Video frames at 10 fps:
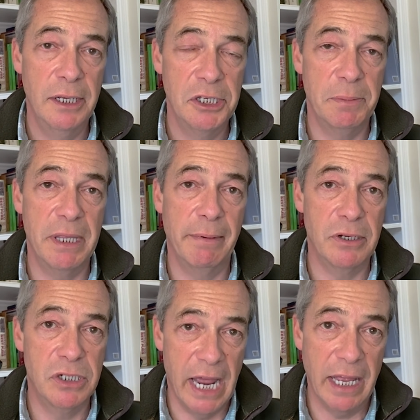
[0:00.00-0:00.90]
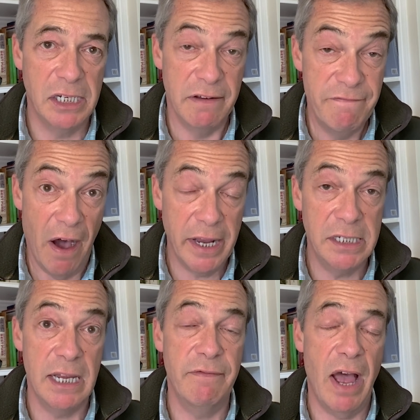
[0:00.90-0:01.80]
to be the most de
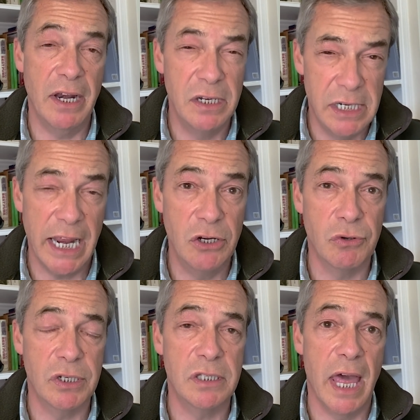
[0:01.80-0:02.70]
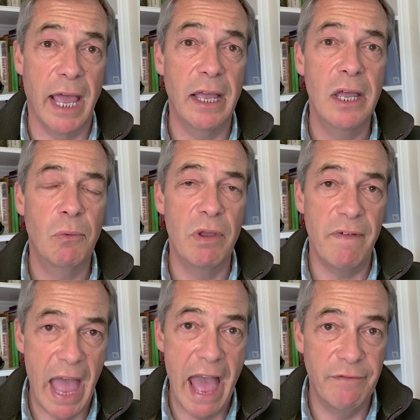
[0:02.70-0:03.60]
divisive and dangerous thing we've
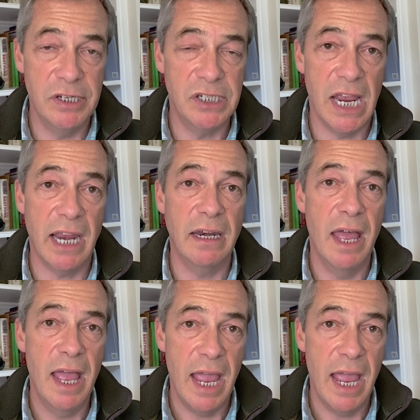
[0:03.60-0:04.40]
ever seen